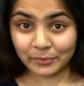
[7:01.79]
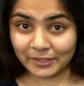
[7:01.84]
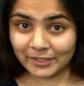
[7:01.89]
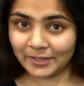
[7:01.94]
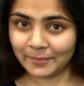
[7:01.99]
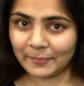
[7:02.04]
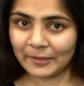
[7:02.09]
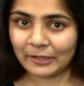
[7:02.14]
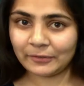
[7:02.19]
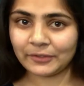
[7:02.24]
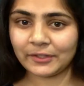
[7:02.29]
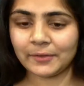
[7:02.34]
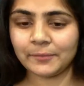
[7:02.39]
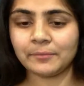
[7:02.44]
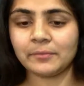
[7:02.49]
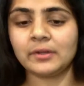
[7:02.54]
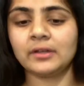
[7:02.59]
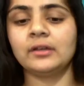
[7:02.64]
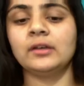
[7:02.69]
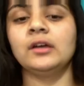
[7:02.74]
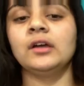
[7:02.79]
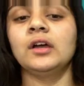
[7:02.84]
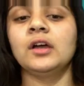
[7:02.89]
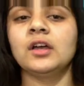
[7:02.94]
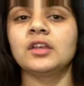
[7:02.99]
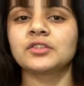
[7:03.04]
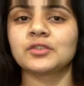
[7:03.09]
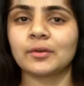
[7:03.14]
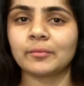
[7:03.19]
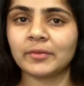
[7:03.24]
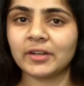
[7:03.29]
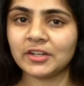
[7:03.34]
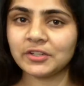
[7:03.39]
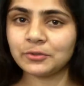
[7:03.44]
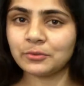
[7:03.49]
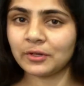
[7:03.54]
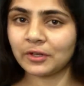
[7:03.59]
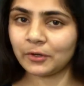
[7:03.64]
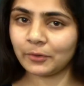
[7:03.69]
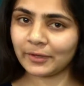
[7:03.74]
reading about them. So I'm gonna
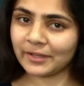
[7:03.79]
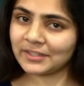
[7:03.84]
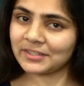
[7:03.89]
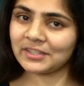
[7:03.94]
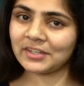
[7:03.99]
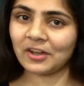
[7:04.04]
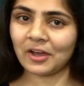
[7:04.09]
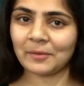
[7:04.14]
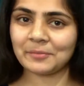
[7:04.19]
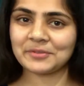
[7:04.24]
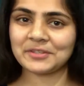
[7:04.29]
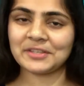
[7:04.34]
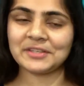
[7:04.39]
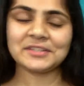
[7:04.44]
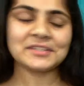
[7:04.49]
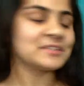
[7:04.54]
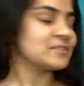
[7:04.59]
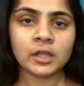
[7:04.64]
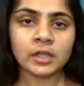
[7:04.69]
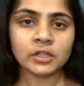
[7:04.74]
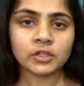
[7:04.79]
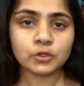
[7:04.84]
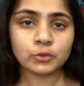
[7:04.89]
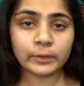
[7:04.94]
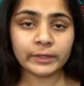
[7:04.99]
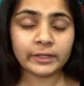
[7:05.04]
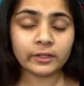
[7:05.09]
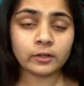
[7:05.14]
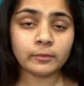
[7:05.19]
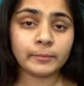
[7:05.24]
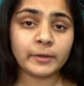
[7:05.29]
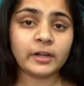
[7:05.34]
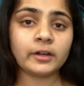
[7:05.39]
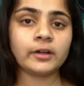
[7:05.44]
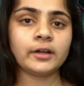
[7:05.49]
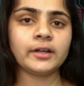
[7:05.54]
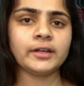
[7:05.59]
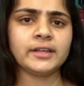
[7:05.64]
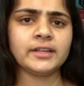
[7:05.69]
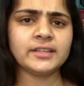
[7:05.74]
do a quick synopsis. Twinkle
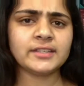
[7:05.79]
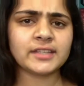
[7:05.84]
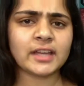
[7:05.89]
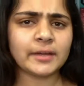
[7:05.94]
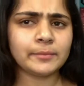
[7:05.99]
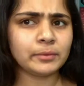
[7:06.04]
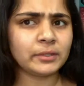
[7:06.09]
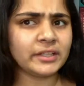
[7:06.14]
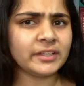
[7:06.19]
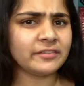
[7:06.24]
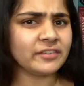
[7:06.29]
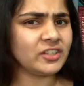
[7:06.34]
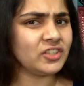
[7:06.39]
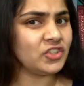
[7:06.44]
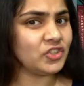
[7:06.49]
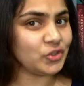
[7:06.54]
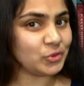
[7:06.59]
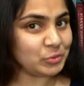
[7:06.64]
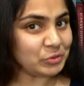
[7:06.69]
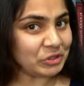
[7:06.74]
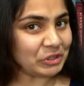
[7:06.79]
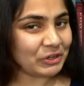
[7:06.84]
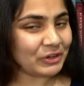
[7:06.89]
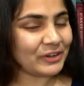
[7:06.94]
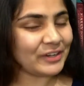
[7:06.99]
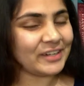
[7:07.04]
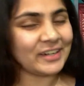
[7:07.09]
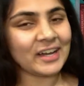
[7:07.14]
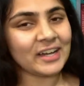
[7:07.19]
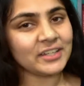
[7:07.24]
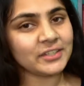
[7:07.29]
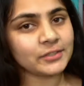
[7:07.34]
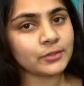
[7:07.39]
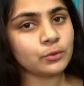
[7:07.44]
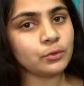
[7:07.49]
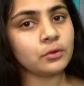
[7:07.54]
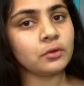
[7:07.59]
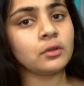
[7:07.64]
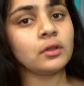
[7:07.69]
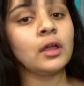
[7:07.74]
Mehra is, I believe, a junior in high
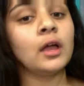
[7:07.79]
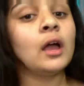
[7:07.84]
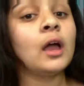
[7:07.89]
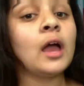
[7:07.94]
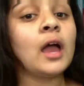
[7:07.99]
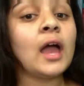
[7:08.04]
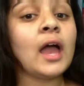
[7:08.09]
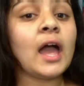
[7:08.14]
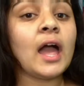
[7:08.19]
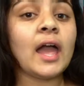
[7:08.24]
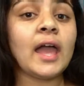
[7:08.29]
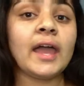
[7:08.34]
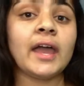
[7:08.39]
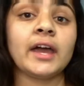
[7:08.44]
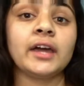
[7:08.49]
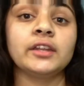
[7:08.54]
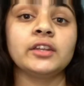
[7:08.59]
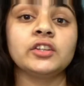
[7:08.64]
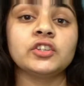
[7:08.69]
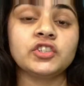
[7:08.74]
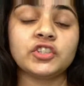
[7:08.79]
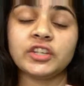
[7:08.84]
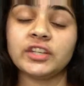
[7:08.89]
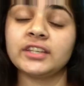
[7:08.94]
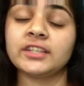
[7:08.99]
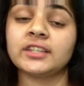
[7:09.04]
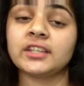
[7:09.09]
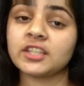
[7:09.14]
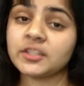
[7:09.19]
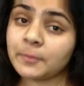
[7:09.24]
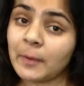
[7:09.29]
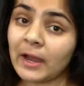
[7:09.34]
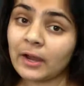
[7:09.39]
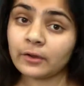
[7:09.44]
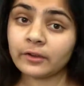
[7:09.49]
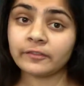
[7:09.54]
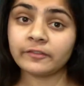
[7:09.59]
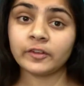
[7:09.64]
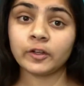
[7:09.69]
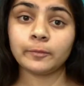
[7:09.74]
school, and she is an
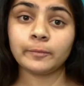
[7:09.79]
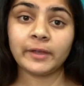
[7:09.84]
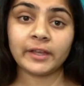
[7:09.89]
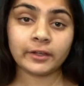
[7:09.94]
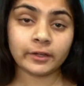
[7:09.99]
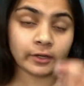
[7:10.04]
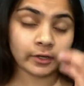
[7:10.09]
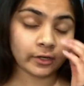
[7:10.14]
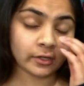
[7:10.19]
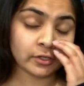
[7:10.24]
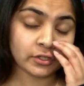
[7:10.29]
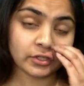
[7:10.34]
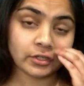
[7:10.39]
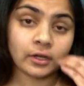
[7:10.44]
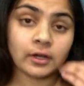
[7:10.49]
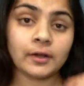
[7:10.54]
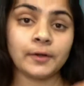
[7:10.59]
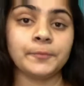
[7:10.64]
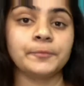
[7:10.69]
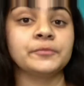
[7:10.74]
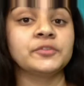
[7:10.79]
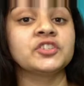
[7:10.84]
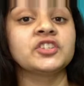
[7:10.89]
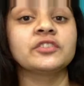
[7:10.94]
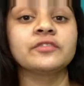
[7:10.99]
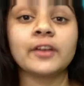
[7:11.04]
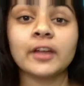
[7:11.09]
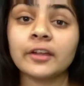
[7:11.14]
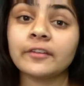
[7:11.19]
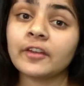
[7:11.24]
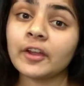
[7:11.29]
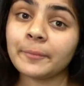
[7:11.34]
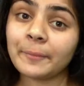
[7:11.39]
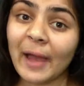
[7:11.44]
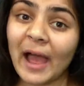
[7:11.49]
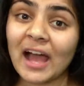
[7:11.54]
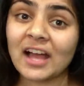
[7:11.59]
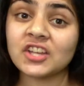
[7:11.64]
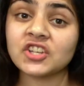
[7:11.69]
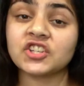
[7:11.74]
aspiring filmmaker. She's very, very
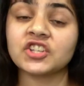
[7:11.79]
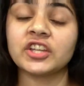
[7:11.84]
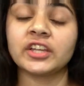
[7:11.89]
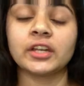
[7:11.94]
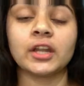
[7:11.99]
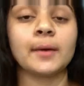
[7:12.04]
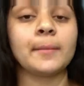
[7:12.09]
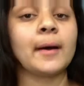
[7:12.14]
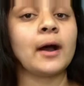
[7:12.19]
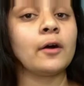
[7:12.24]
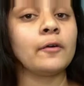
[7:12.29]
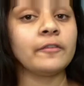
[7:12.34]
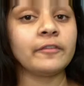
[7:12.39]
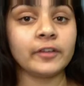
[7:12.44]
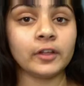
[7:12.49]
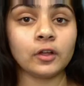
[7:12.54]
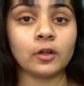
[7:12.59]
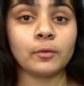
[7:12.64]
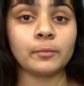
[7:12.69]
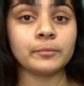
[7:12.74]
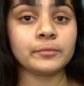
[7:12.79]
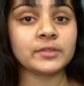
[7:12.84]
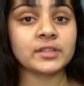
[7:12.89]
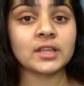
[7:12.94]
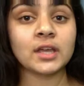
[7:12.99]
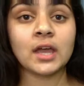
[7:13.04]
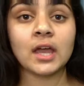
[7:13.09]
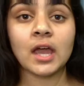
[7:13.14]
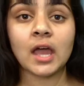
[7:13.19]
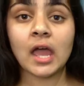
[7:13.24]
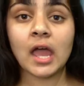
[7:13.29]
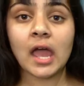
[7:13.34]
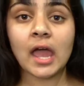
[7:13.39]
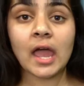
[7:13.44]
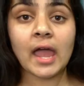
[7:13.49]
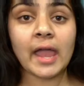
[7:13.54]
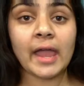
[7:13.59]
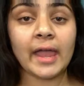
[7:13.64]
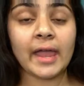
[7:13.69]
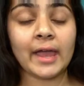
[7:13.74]
passionate about films,
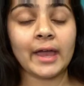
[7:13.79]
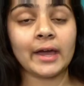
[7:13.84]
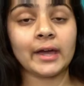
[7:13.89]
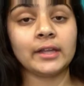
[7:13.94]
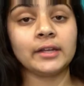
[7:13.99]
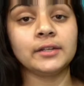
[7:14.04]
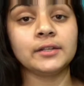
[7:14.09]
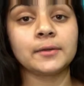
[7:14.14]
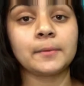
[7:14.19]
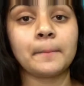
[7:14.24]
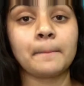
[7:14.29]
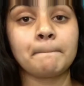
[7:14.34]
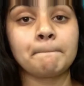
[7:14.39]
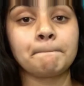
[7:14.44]
and